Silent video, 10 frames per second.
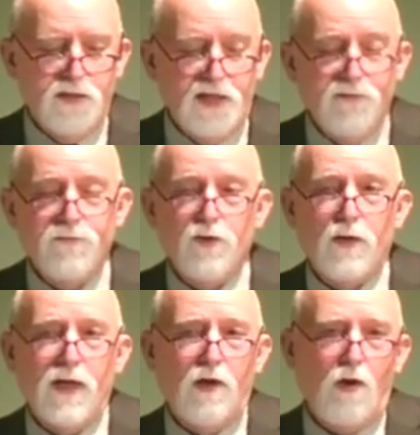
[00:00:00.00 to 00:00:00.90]
If
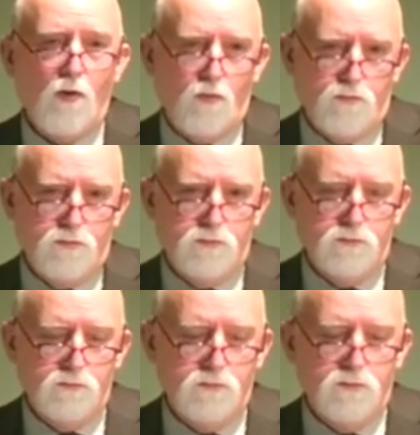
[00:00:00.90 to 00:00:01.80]
they're at home
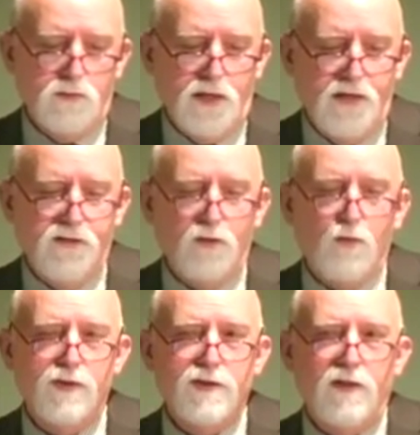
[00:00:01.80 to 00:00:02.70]
and they're
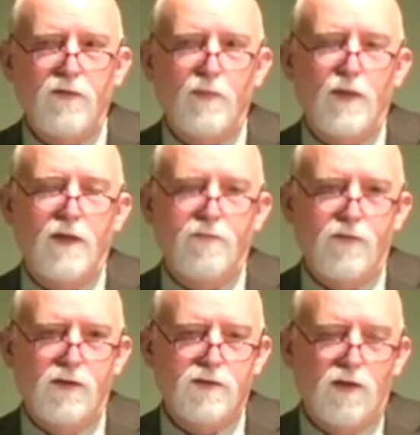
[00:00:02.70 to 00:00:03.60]
receiving
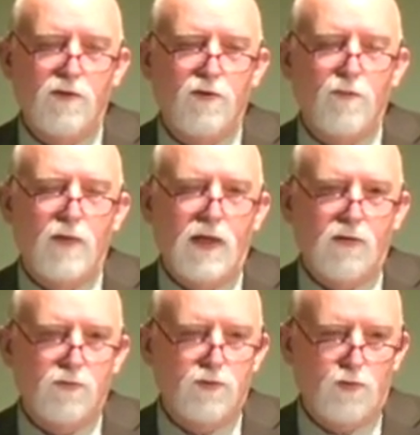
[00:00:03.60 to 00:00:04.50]
benefits under
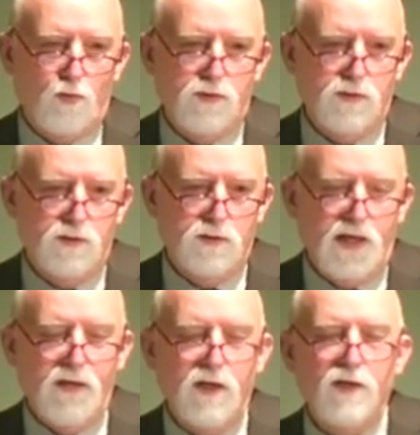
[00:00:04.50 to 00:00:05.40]
Elder Choices,
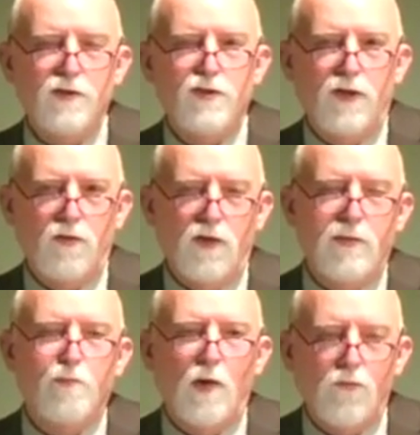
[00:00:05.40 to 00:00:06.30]
and
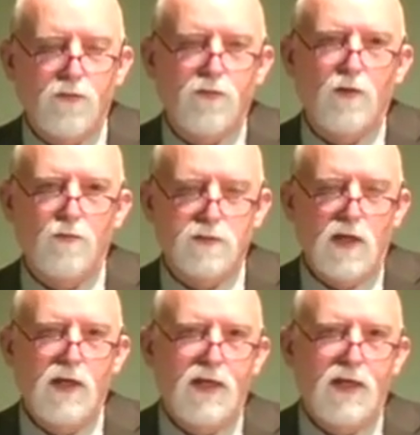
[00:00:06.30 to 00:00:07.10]
generally both of those,